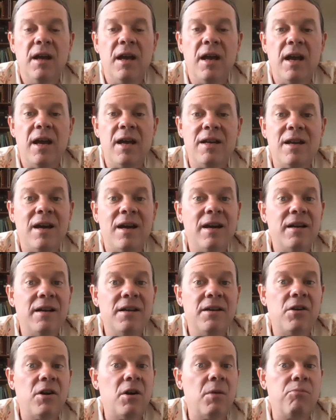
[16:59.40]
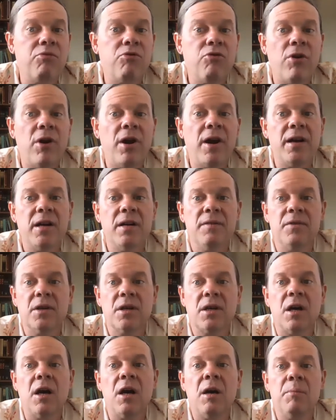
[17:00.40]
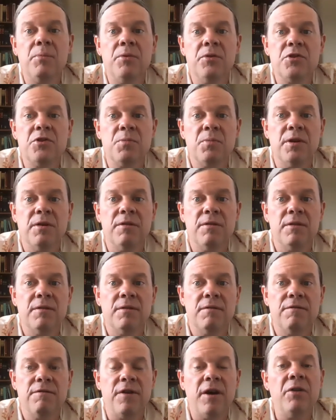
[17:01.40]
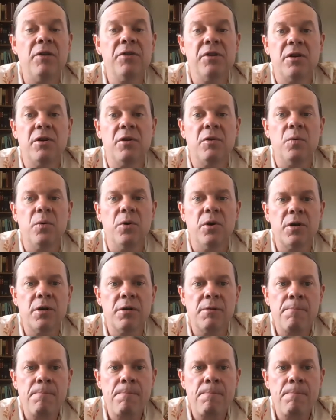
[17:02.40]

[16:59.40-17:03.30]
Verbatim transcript: and not in our pride of accomplishment found in our work.